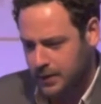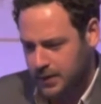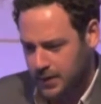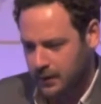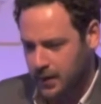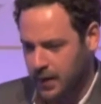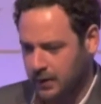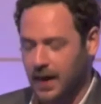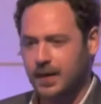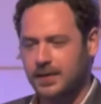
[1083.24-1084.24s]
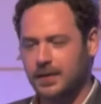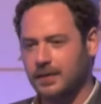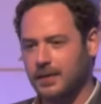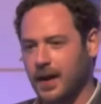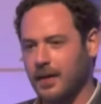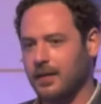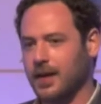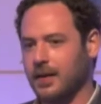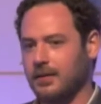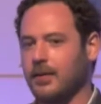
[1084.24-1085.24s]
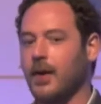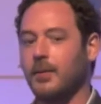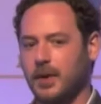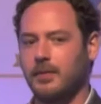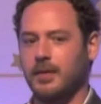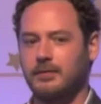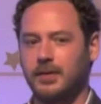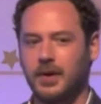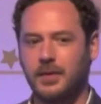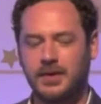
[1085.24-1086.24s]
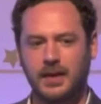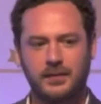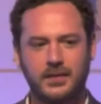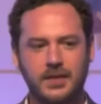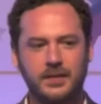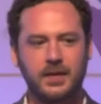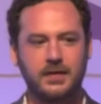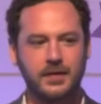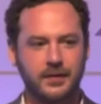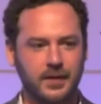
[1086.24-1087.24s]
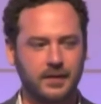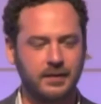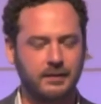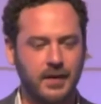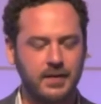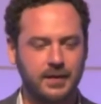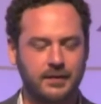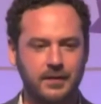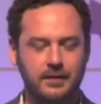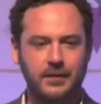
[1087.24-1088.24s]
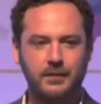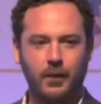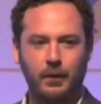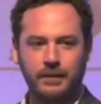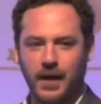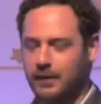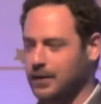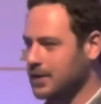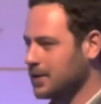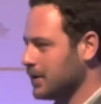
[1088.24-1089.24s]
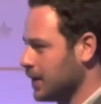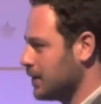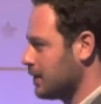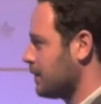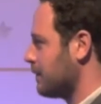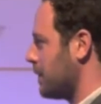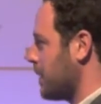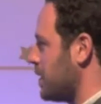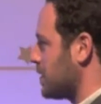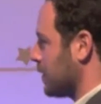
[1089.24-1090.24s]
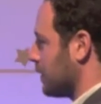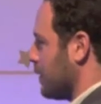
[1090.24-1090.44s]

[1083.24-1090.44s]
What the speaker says: Disagree. That's yeah, okay. All right, we'll come on. That is very different from what we found in the study. Amazing,